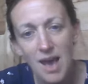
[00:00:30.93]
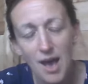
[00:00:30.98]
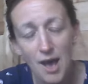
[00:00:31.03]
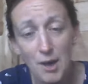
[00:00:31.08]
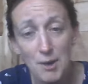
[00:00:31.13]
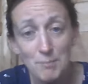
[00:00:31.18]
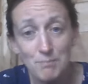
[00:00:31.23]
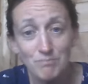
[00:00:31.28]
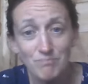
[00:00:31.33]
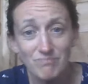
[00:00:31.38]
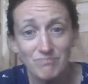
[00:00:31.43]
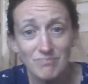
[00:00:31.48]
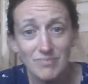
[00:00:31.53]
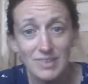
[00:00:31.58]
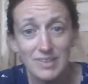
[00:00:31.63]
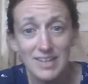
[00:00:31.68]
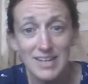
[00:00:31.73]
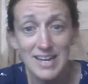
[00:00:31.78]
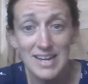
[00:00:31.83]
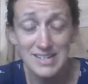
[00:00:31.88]
Um,
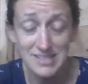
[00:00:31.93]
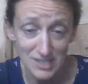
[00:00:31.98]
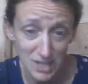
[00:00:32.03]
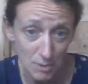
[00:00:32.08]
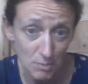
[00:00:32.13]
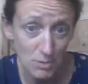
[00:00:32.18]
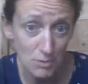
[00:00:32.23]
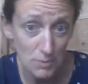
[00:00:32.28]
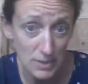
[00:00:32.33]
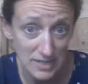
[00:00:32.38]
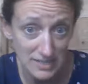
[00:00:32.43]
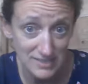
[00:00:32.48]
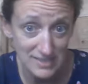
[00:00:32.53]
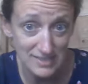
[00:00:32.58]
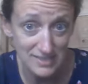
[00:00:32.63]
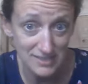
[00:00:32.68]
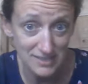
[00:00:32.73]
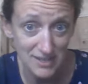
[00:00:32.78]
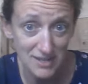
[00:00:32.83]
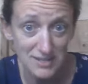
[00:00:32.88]
it's a couple of weeks
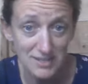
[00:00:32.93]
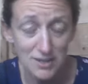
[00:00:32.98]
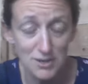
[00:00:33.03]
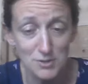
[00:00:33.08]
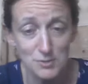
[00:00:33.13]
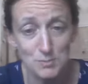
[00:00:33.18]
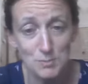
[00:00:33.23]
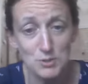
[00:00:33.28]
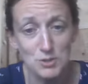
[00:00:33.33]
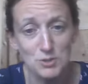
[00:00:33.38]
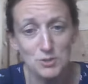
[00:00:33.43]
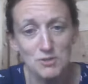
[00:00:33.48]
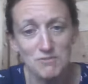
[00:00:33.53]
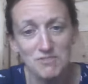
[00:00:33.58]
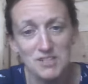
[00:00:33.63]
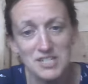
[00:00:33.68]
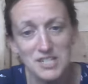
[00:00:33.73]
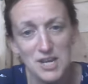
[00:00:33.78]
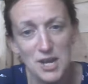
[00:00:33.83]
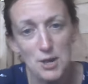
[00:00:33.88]
since I last put on a
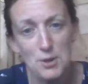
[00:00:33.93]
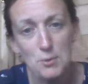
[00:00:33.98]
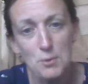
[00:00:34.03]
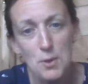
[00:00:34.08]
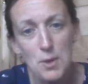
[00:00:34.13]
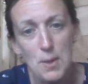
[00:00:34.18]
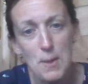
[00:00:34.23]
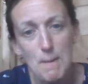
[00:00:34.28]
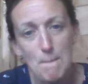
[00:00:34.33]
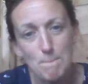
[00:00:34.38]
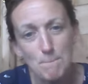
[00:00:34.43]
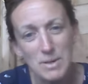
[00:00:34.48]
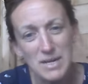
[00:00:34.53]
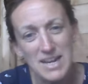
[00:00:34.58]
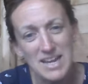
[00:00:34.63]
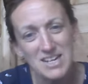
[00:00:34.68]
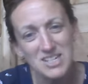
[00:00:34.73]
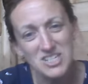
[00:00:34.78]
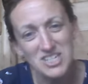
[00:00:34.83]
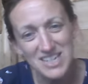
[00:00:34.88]
video, but
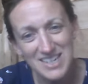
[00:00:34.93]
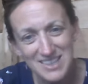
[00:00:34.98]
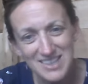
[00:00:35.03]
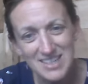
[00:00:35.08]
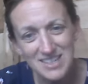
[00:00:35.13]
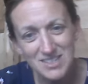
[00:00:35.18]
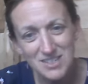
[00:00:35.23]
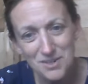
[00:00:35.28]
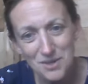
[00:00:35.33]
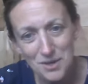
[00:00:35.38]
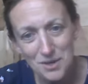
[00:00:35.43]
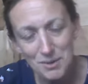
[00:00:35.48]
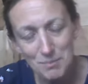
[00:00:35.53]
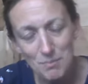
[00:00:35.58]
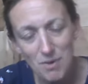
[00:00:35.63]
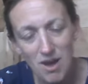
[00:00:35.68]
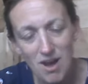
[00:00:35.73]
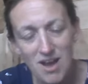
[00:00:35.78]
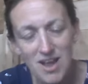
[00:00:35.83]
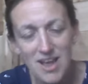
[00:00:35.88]
actually in that
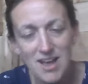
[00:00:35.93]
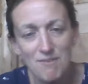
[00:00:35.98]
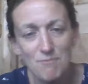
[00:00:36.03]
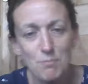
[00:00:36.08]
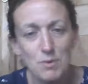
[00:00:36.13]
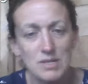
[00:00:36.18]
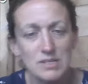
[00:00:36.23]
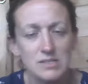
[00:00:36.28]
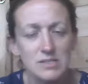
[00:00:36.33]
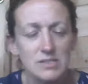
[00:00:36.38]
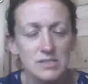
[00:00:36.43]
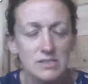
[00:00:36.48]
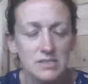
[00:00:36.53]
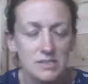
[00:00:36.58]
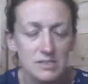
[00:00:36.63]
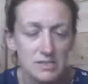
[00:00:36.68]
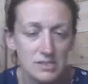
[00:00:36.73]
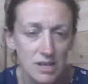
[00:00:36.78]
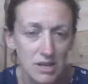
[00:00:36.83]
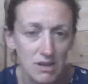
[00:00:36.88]
time I have been
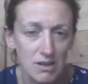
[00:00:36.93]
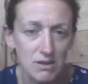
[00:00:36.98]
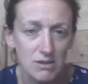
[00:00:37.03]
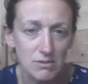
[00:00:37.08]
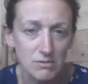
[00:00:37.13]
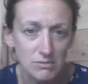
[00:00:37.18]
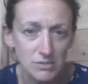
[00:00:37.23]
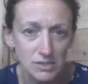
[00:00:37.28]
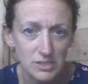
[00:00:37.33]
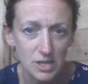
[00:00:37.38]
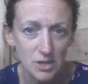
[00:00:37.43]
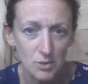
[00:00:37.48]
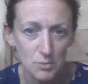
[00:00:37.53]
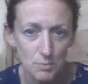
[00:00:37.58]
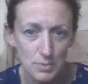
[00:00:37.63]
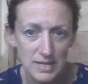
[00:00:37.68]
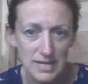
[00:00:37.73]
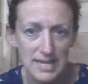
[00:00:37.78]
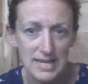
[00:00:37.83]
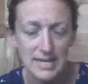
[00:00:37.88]
so
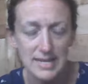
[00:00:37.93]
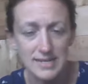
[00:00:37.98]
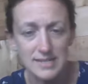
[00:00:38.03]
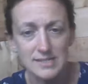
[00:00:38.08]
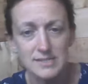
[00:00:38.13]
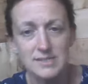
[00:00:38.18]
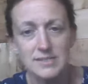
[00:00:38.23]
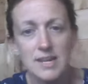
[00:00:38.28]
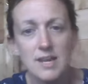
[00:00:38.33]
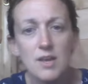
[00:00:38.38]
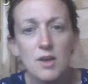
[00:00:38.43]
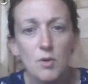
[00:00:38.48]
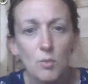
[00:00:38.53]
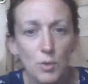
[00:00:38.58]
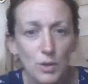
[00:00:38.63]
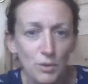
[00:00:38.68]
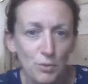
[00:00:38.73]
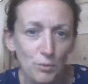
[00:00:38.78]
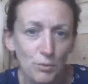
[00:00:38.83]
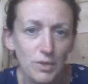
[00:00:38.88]
pleased
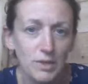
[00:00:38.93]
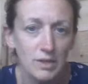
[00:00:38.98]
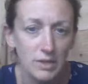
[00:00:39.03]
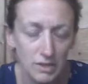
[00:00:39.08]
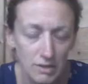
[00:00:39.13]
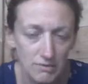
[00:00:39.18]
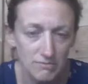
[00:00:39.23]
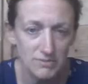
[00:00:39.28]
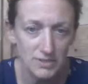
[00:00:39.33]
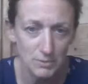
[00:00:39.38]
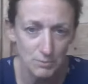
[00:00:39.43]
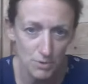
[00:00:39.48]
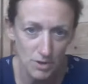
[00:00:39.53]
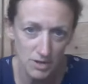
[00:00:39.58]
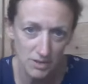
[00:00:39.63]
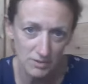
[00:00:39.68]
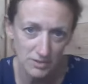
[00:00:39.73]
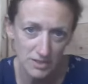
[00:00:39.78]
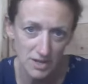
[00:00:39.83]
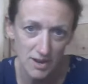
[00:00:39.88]
with all the lovely
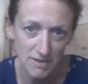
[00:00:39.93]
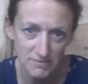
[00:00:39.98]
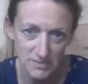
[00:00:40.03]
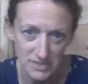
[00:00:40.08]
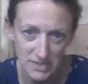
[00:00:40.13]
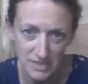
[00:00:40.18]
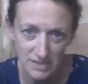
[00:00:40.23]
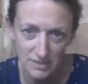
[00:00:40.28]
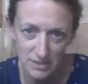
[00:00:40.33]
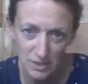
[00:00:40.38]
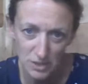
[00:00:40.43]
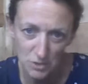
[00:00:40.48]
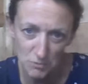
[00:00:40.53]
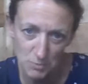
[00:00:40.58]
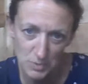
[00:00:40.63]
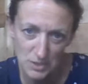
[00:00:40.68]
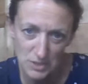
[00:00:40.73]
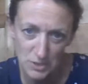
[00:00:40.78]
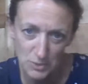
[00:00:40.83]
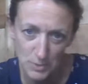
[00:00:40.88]
work that I've seen that
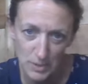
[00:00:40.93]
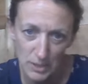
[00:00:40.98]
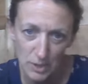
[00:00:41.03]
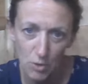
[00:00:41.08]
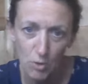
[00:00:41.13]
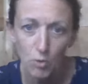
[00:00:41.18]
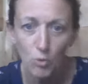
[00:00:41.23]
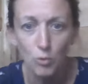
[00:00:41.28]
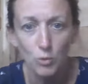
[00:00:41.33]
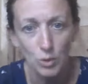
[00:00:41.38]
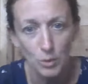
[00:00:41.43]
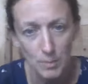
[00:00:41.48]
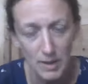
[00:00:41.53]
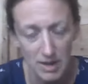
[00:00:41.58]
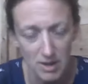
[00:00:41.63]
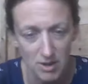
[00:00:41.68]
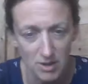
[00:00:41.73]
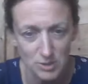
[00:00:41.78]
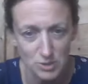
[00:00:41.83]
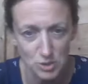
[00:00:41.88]
you've been doing all
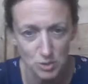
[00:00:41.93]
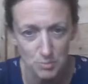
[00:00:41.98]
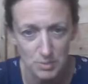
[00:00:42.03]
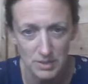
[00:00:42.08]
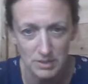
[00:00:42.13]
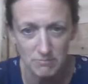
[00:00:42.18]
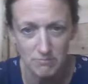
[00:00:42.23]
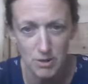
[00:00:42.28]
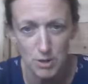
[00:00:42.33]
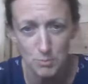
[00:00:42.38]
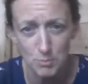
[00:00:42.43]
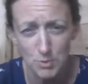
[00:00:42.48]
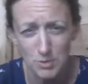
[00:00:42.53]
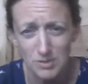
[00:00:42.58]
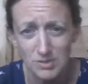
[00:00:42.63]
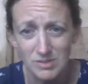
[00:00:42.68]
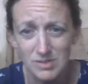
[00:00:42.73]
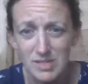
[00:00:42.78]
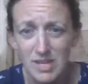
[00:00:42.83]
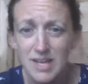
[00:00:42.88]
about our topic, the
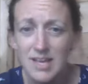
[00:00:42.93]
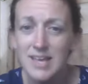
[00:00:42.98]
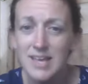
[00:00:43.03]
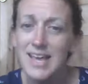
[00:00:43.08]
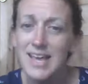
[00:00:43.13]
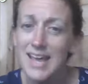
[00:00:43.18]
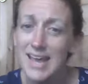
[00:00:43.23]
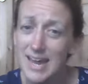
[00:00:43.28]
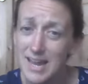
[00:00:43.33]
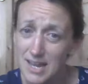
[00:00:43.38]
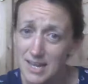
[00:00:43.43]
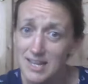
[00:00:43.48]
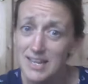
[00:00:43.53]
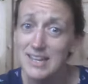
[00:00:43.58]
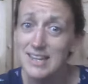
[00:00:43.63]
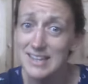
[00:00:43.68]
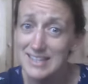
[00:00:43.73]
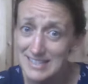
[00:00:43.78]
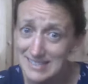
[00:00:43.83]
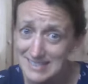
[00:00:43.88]
Romans. It's
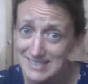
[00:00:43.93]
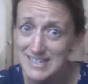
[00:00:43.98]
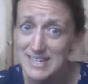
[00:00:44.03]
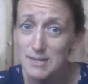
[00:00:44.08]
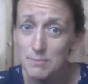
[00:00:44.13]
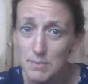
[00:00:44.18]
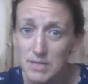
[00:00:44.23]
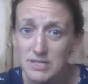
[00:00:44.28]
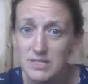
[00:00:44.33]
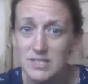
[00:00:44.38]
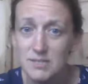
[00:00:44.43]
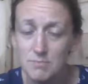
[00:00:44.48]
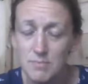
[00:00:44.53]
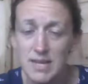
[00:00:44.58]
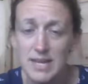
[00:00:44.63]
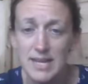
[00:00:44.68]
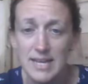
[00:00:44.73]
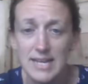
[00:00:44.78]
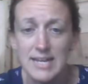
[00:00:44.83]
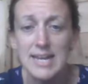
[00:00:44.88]
seeming to
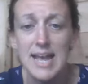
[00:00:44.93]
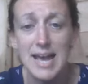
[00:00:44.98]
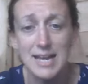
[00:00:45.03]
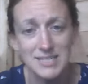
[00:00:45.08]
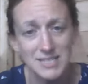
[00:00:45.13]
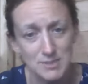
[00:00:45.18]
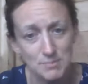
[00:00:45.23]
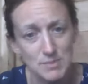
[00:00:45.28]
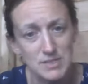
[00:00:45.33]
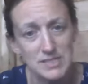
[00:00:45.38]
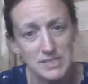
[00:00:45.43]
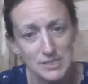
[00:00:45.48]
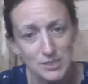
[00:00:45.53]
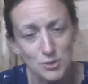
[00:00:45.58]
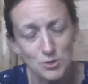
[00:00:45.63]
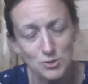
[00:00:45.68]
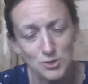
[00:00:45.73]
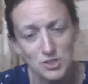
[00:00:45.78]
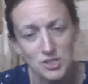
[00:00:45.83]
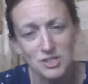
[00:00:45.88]
me and to Mrs.
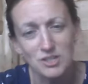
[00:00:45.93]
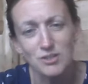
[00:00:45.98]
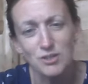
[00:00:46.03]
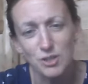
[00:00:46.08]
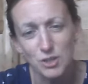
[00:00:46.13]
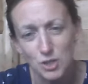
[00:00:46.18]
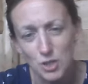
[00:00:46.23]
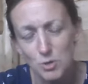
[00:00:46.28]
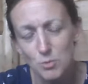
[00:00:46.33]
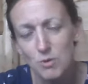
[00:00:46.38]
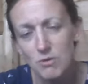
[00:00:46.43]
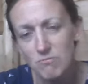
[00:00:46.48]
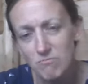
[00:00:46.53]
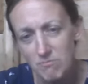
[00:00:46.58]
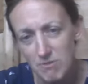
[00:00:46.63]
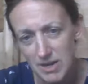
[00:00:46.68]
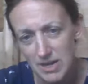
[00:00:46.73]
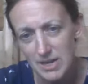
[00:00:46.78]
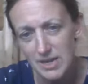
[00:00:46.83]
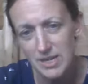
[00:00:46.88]
Cotton that you are
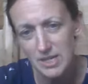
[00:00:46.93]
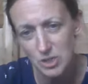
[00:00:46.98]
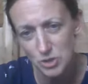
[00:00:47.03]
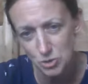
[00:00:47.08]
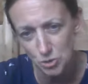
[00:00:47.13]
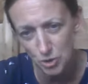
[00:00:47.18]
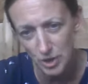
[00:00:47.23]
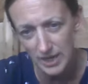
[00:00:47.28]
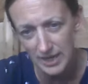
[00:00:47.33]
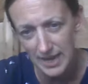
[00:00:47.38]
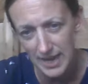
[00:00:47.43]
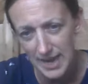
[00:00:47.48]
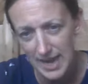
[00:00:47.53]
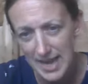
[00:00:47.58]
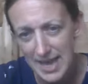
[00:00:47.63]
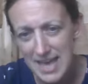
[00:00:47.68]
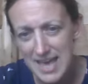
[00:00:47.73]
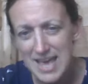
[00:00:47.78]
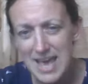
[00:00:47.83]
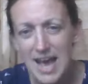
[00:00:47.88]
really enjoying
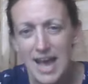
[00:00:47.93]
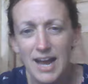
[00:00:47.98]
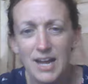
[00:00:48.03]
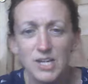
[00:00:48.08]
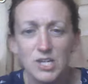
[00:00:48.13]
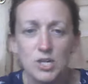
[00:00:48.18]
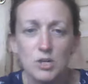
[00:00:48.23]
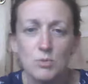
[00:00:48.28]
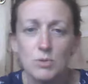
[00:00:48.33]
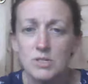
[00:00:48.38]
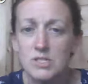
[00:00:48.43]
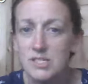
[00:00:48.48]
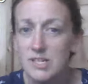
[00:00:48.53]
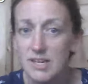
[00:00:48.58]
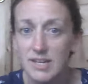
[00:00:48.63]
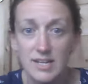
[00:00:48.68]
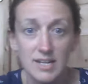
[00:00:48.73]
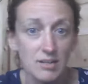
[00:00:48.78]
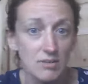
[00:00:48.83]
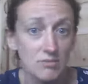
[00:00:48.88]
it and you are
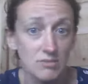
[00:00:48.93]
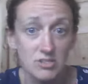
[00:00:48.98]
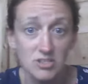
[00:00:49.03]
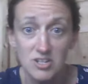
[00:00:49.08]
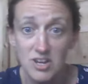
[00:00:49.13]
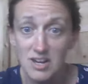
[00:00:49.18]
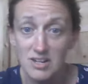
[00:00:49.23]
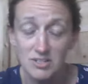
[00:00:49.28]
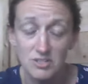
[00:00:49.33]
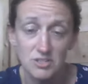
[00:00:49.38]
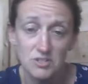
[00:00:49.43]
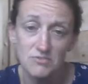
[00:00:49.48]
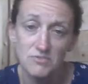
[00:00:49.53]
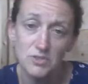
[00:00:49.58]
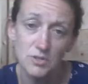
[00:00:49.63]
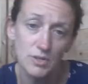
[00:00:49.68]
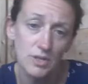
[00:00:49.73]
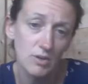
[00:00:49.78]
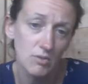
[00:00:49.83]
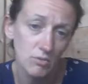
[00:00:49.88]
taking on the challenge of
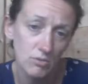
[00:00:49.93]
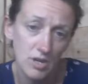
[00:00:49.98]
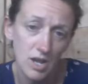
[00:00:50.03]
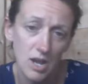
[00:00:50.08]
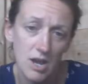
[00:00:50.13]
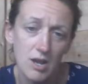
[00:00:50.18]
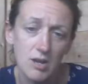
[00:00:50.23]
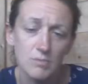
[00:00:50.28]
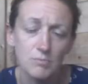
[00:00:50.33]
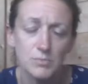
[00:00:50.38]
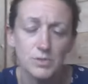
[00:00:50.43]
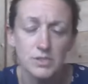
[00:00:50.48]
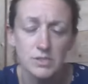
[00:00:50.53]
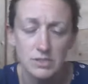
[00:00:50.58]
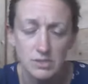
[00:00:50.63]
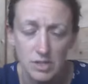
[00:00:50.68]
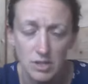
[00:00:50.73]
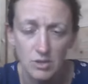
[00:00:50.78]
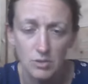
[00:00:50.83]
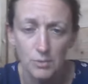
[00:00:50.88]
doing it all at home
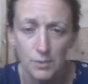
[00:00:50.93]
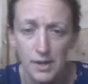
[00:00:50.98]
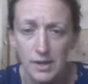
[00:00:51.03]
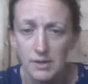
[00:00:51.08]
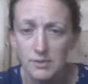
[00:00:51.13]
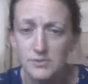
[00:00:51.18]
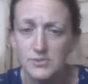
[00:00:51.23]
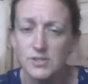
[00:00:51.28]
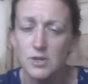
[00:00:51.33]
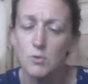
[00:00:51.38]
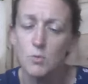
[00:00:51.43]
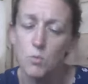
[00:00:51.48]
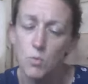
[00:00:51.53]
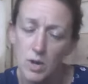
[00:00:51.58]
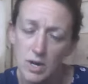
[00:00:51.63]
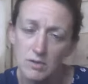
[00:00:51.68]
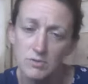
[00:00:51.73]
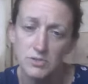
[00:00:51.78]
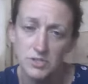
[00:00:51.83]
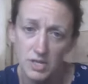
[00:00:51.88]
so
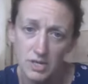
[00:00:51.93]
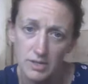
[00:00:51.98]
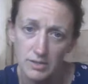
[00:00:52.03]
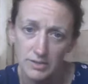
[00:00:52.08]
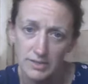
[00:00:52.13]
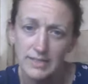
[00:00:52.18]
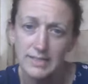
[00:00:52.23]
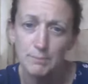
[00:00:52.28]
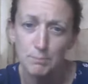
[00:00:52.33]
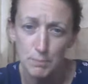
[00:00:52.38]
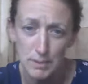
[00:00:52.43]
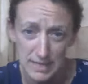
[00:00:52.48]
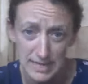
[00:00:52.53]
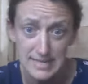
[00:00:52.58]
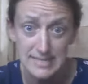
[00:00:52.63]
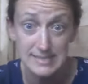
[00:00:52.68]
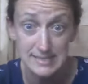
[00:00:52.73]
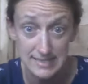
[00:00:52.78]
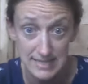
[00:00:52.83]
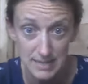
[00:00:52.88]
well done.
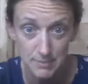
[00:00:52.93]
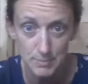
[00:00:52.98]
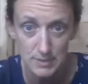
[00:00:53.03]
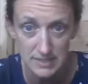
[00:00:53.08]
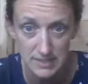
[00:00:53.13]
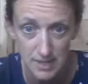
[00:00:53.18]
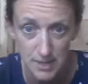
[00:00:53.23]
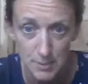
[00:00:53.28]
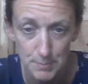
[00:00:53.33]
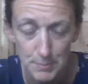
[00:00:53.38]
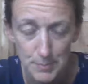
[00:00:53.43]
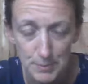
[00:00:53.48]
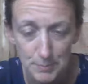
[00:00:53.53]
Please keep it up.